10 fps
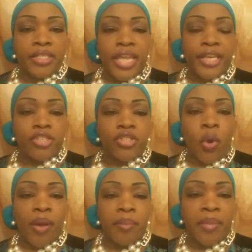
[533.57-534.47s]

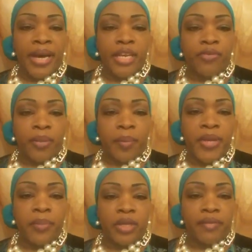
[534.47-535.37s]
extort money from the
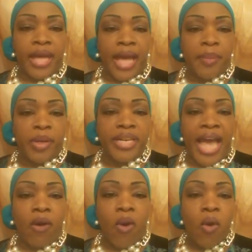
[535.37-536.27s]
people of God, but
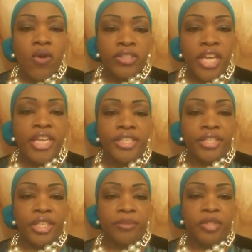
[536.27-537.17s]
not
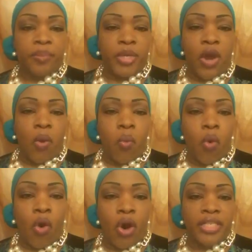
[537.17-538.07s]
teaching them to be
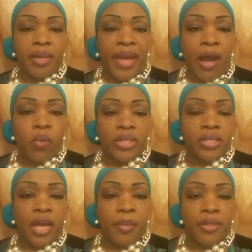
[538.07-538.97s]
warned about
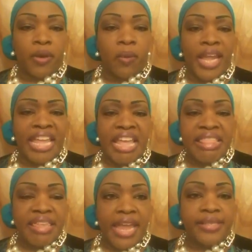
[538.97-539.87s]
what's coming their way,
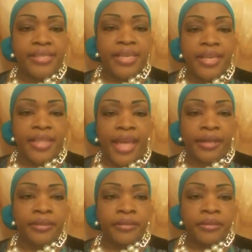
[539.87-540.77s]
they see that.